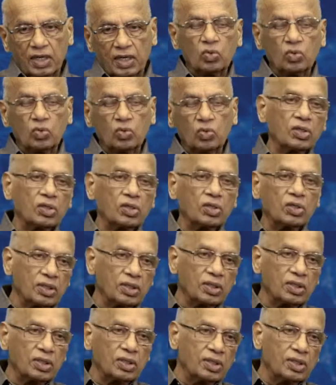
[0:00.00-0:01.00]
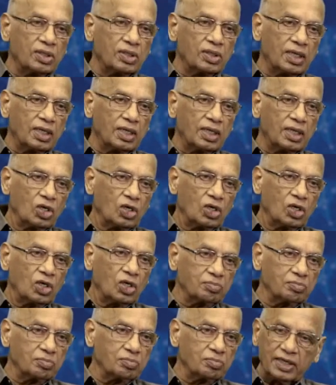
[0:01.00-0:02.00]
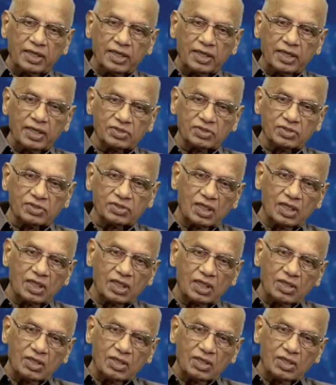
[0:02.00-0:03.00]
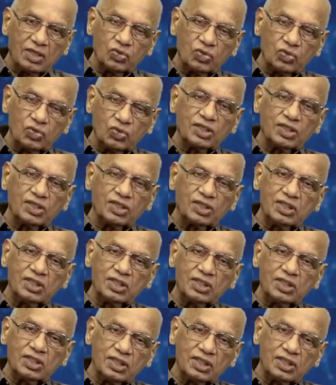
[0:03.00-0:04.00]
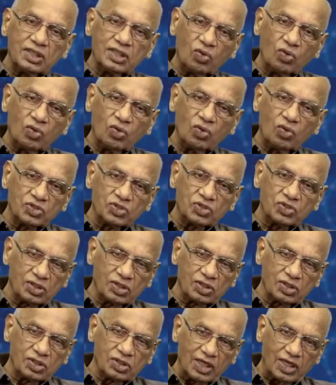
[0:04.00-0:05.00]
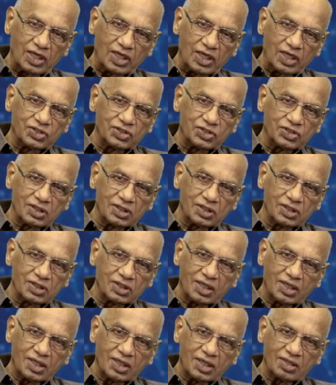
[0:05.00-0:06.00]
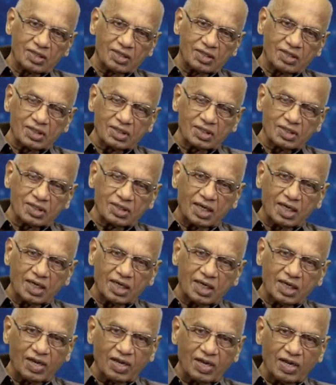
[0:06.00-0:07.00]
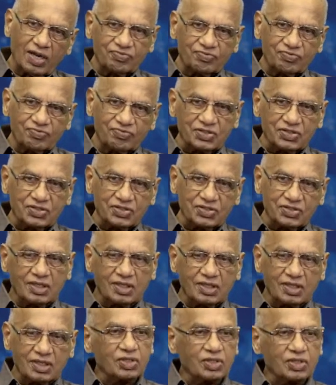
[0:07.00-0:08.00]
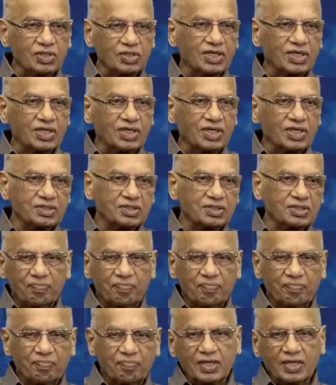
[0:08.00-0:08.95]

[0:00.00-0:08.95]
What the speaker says: and it goes on as long as the man lives. So you can see the enormous challenge the heart valves face, how they function,